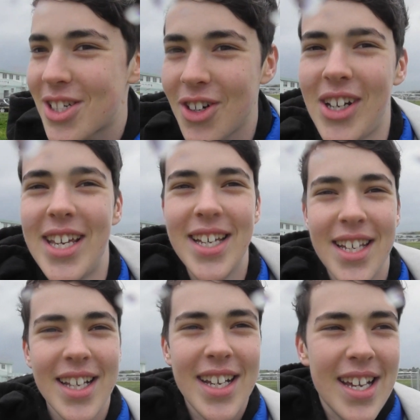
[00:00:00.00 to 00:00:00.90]
surely.
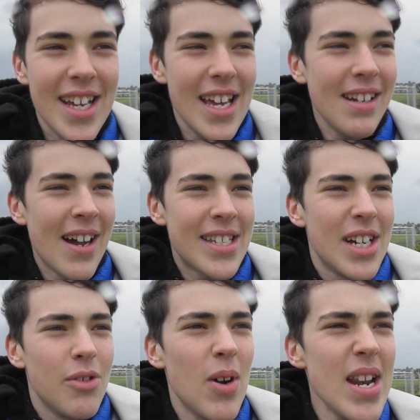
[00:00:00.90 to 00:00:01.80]
Anyways,
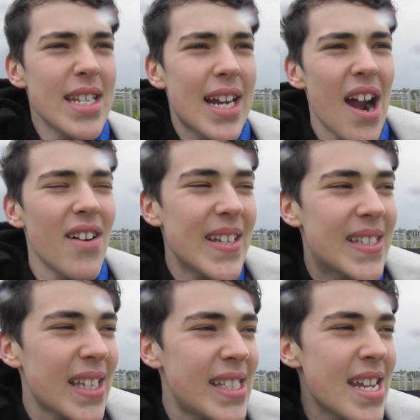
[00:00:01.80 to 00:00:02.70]
wind is currently
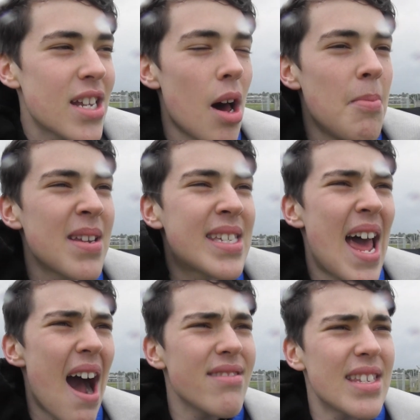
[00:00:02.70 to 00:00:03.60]
60 kilometers
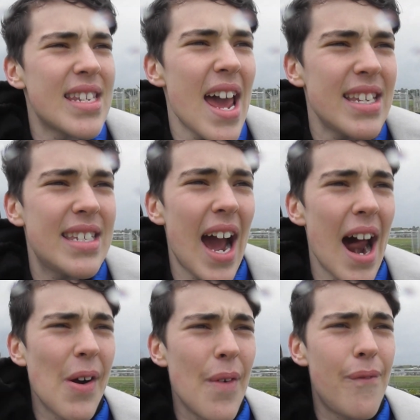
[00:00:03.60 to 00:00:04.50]
now. There's an ATR in